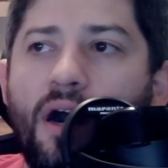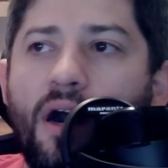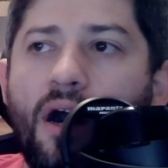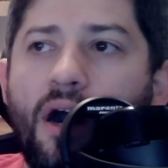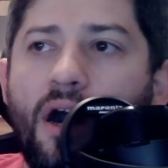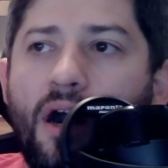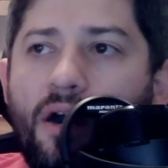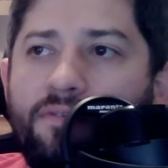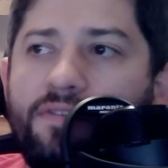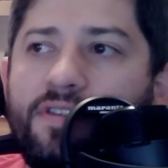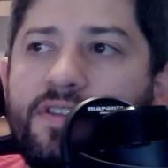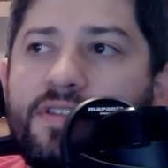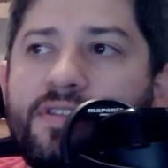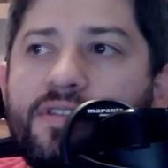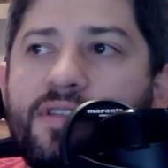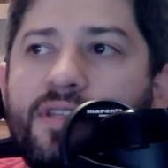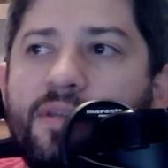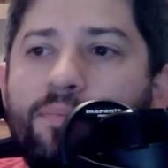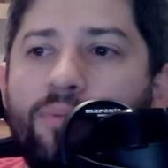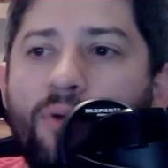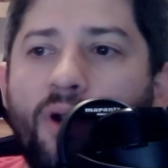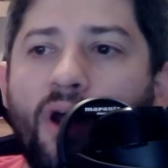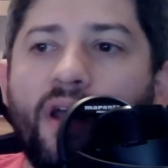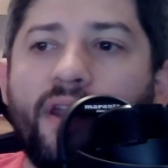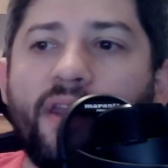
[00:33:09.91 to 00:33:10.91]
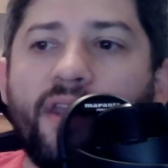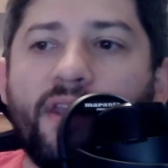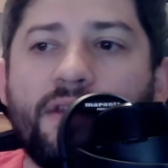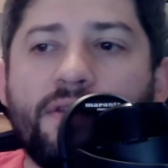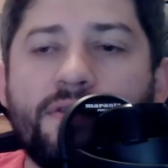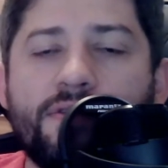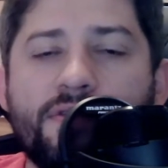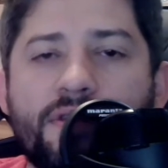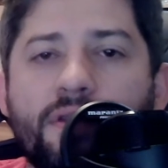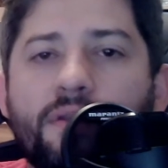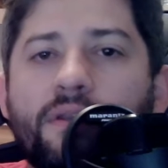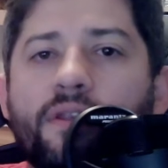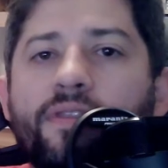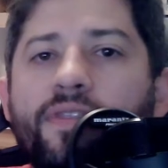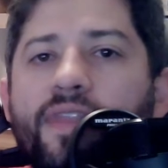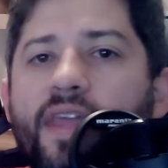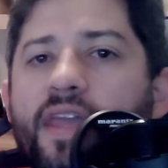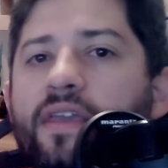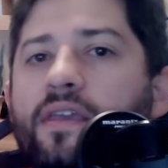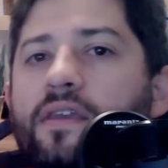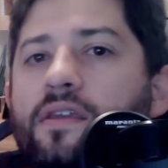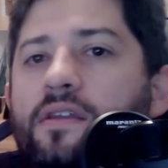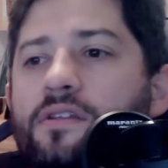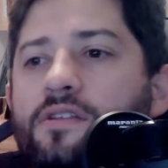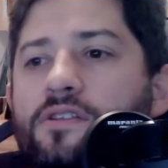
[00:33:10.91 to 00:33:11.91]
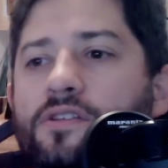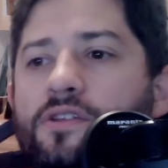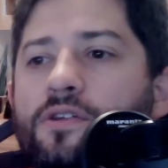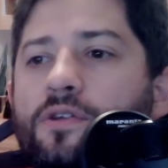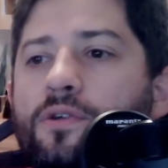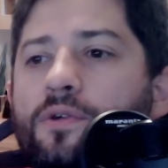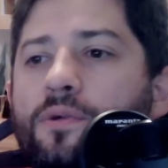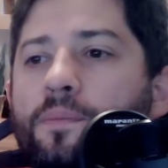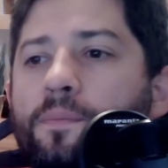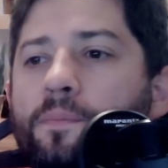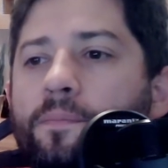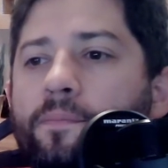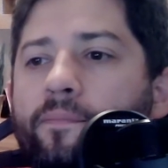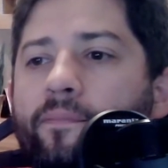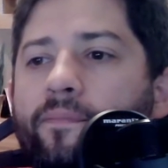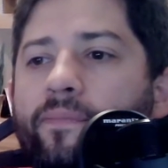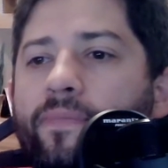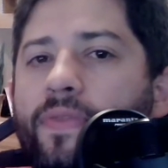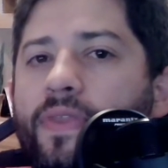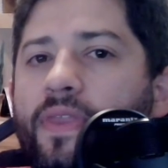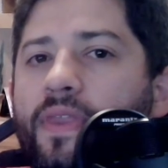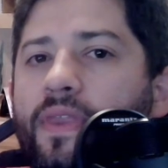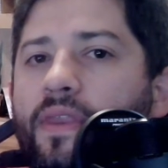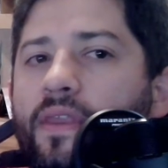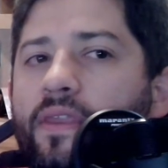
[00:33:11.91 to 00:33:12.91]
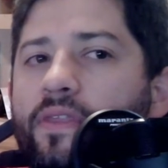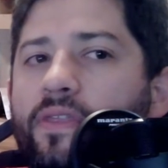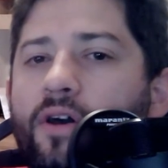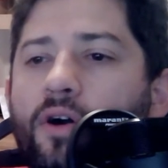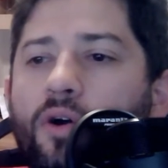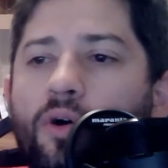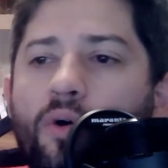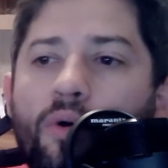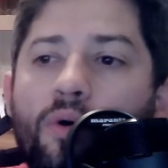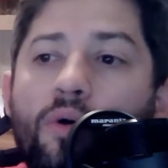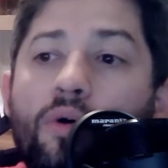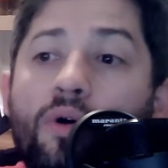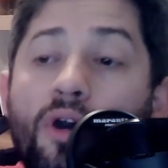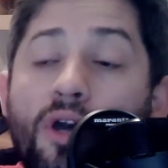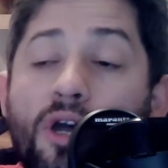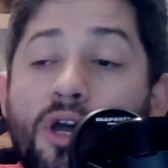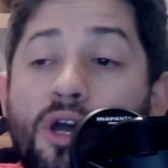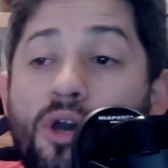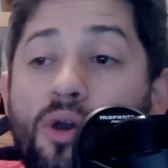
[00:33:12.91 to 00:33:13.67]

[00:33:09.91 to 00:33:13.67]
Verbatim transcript: obviously brought in so that they could do the whole,